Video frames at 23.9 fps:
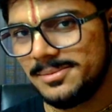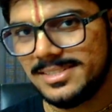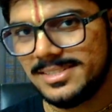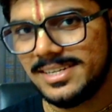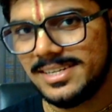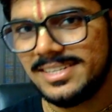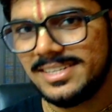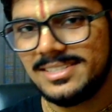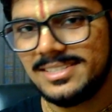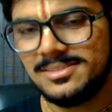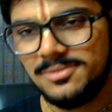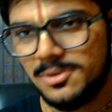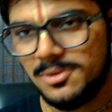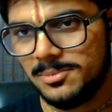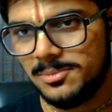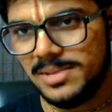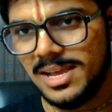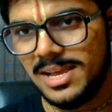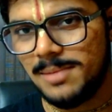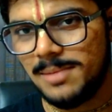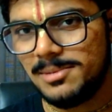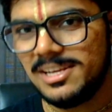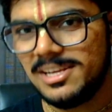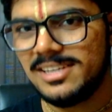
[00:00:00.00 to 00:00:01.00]
That is from
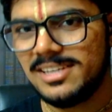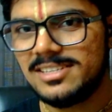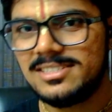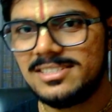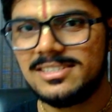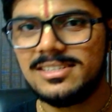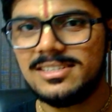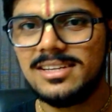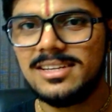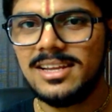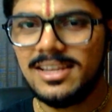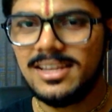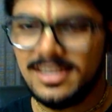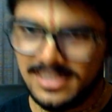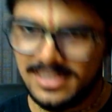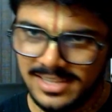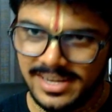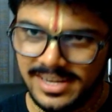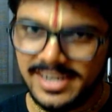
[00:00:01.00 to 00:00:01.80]
application, then